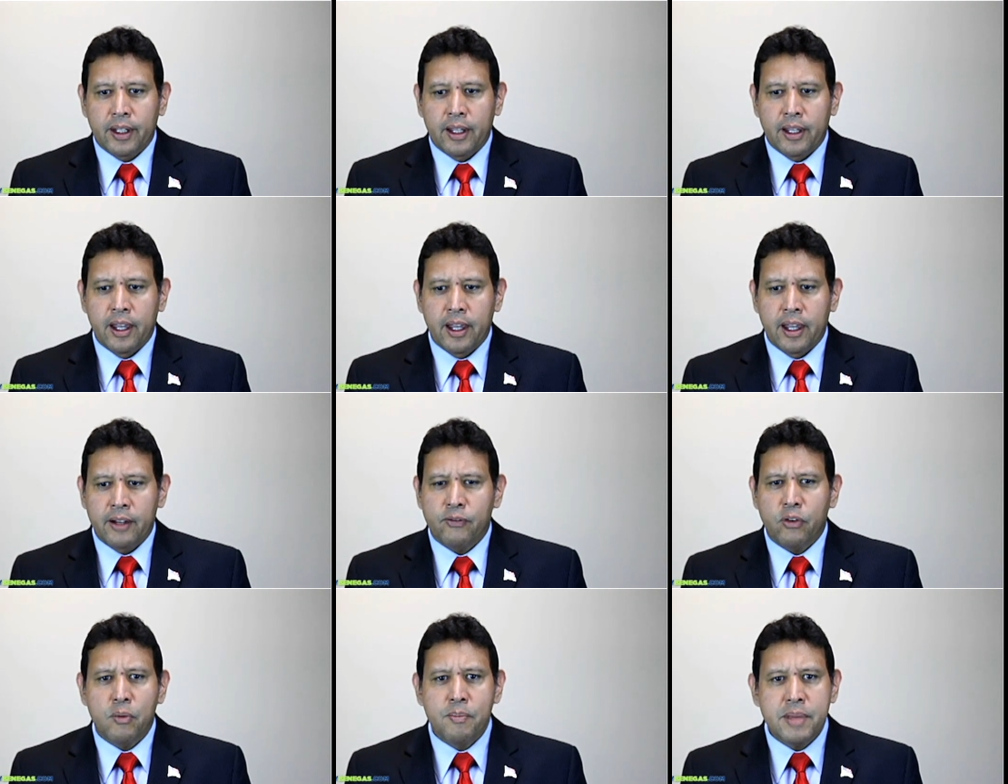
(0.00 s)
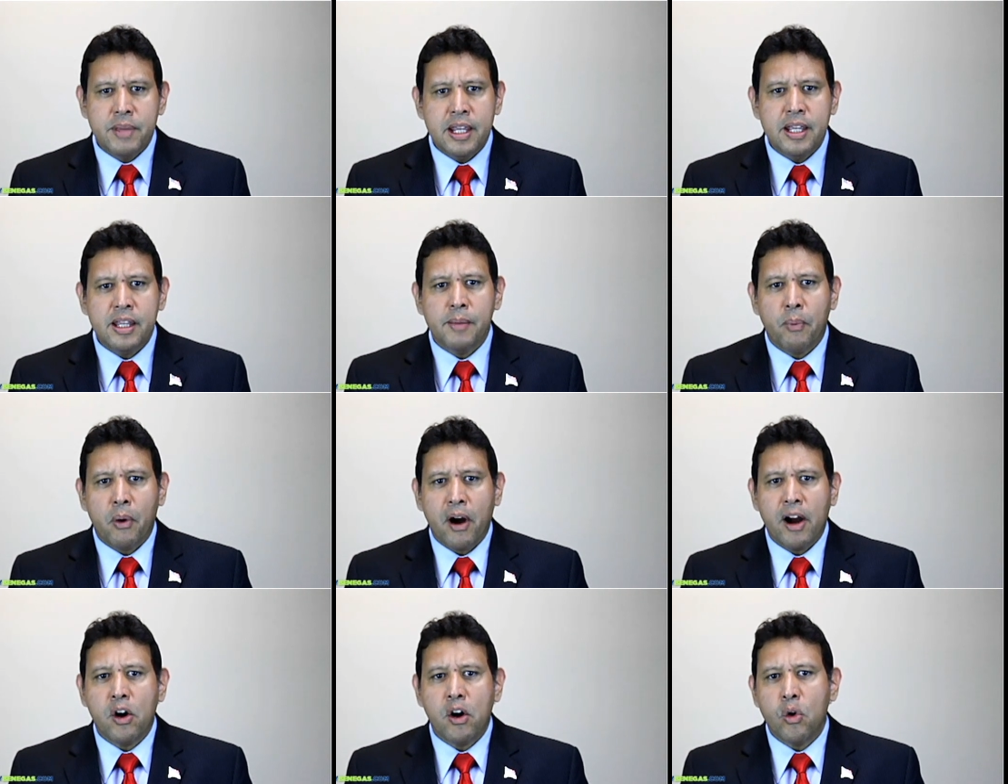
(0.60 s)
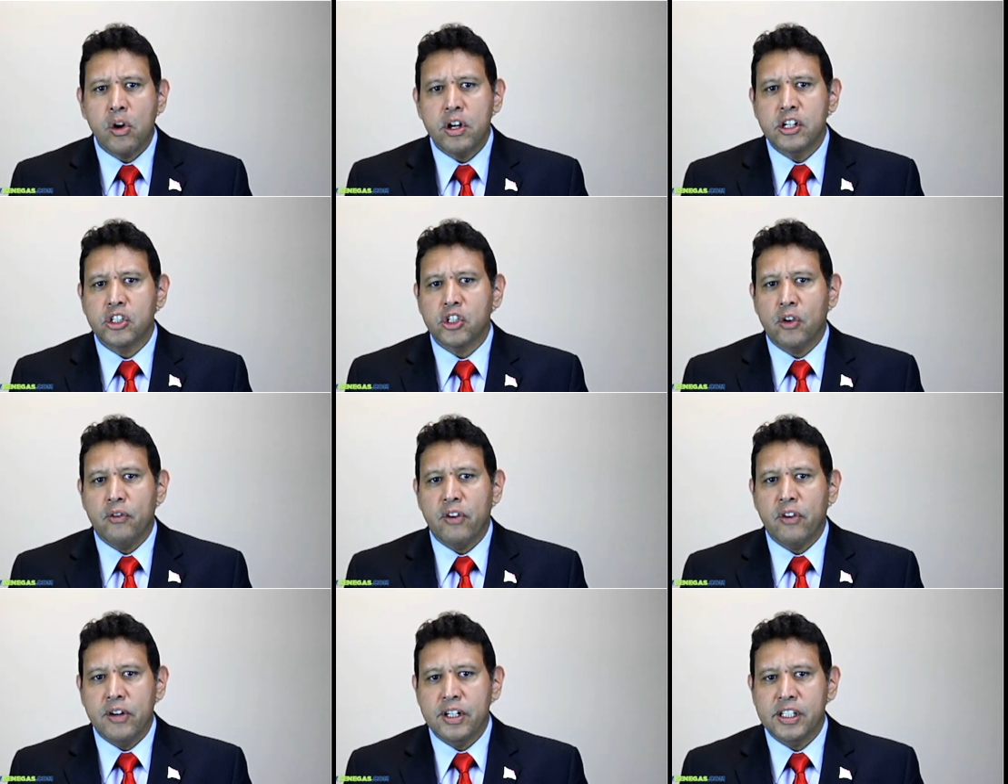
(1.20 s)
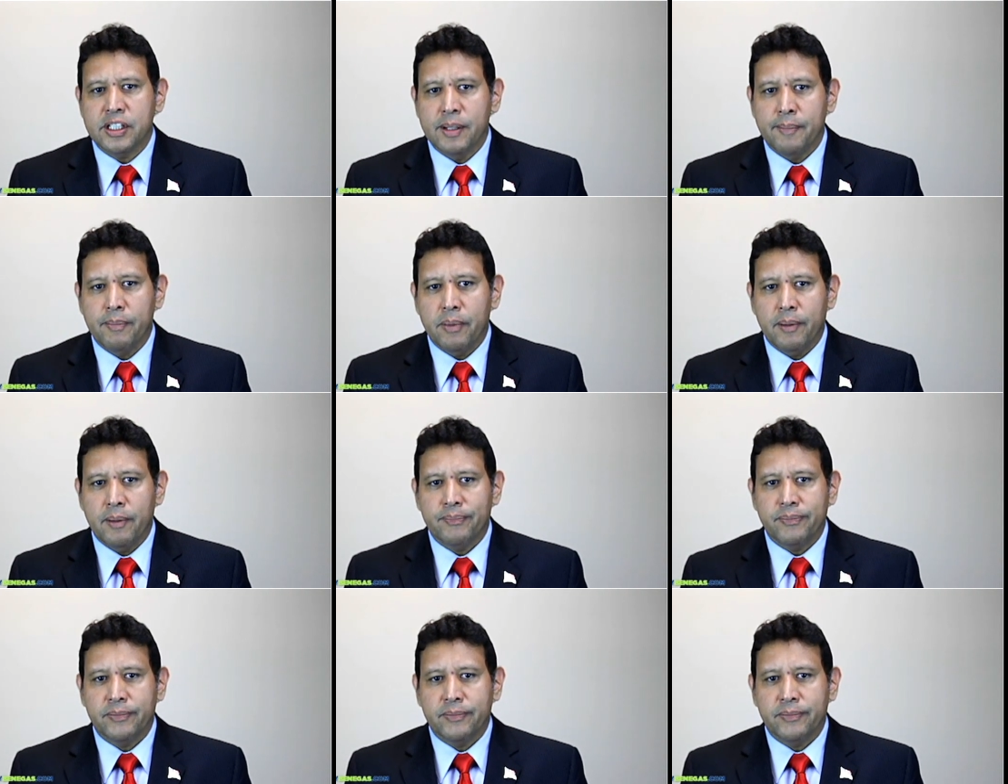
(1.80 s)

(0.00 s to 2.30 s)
And for me, the priorities are very simple.